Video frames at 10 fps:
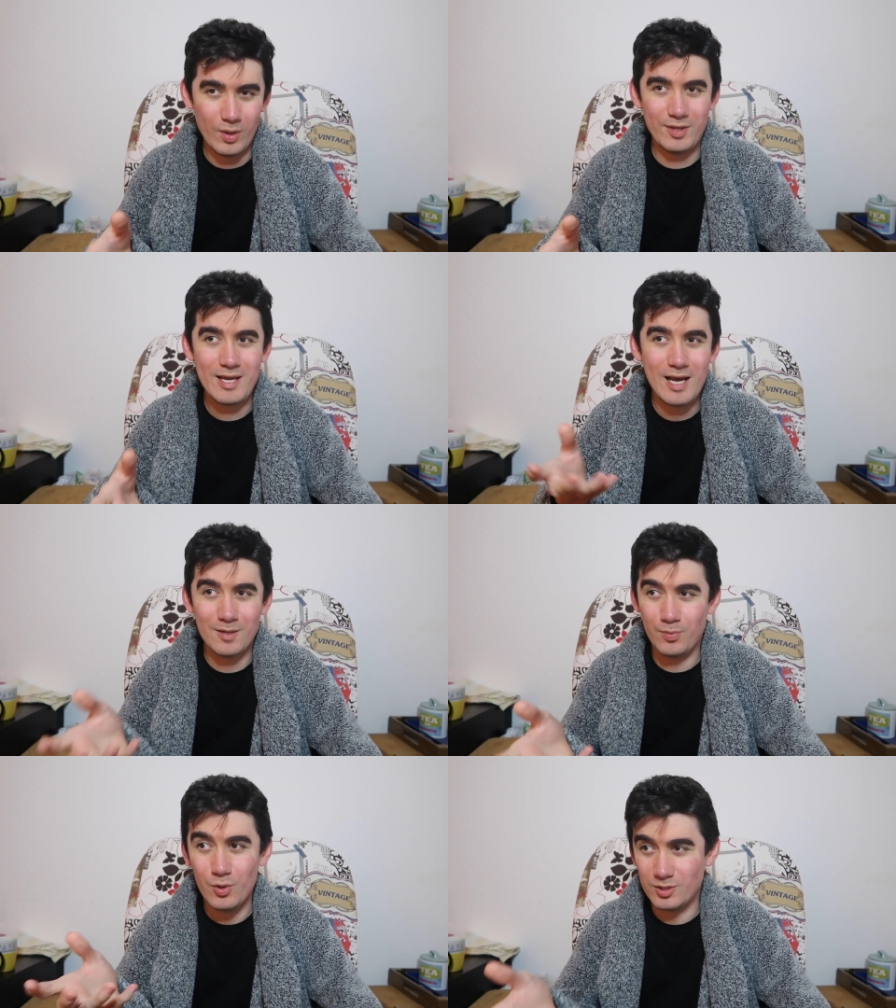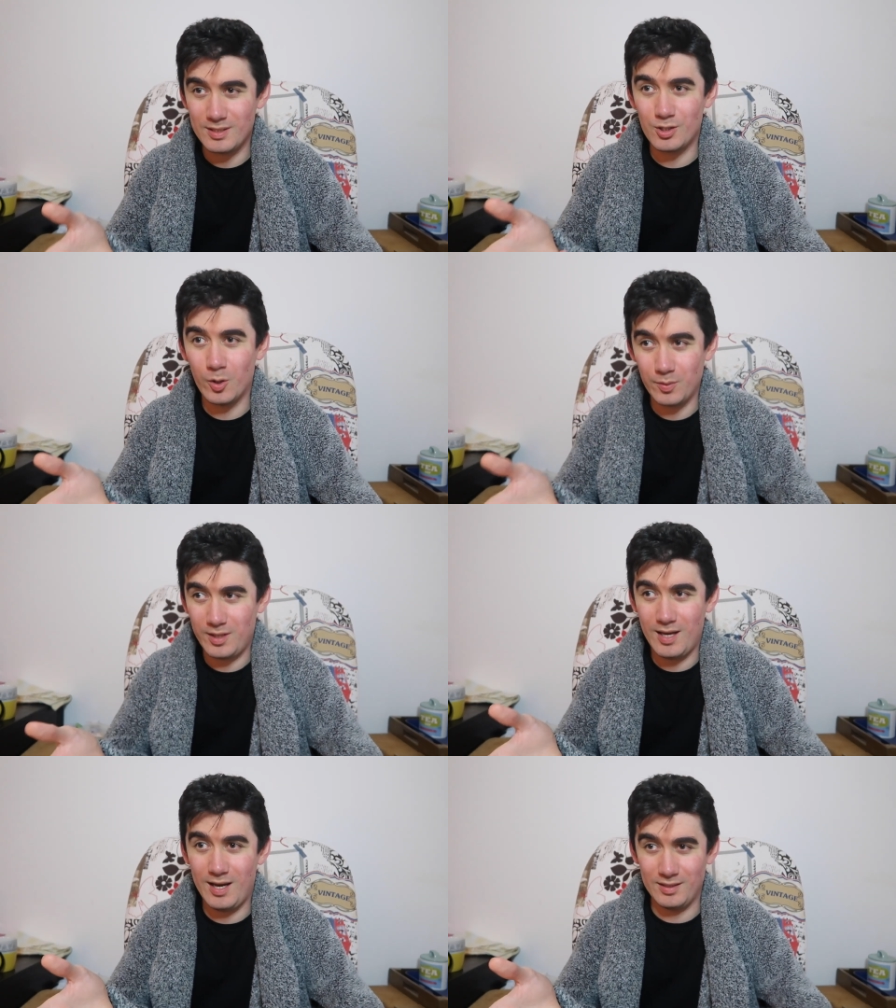when they can't personally go out
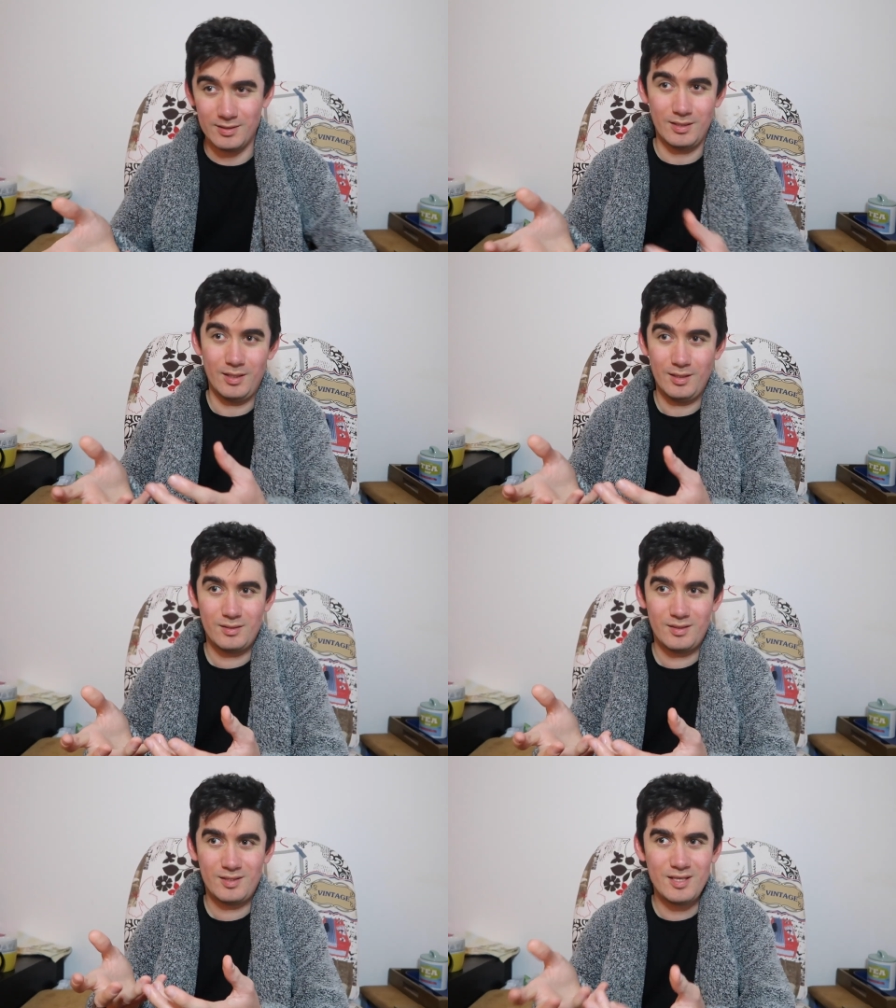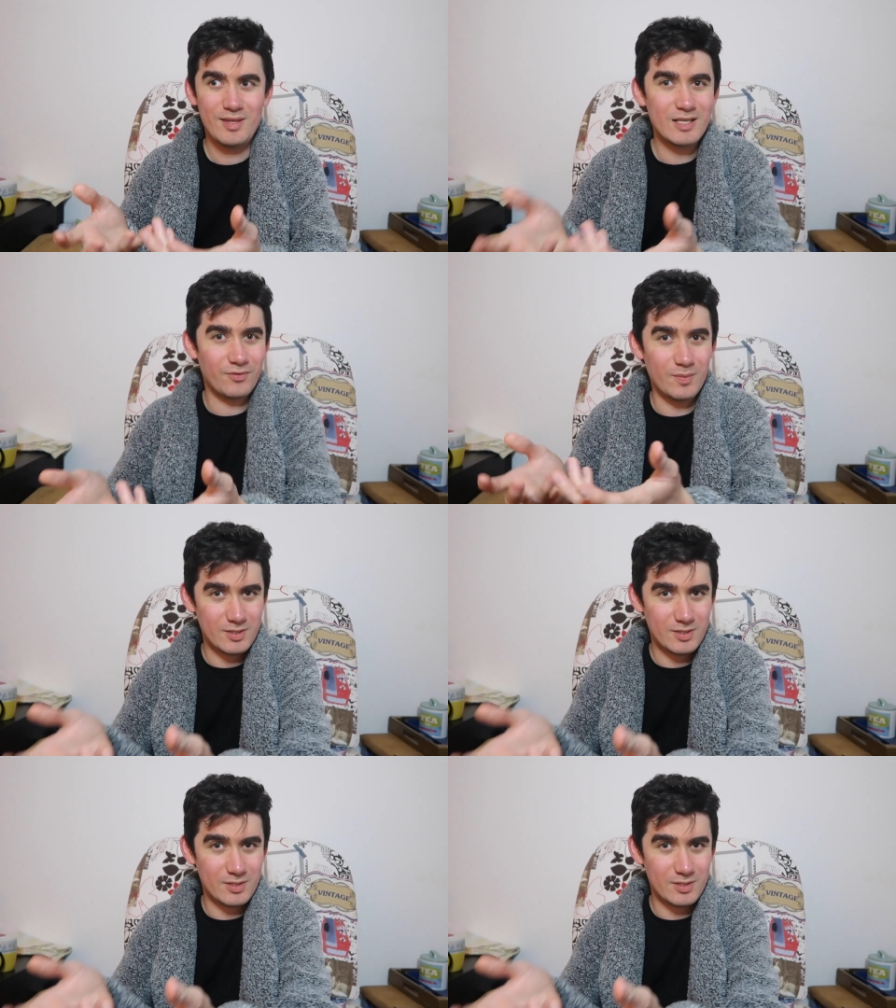there and see things for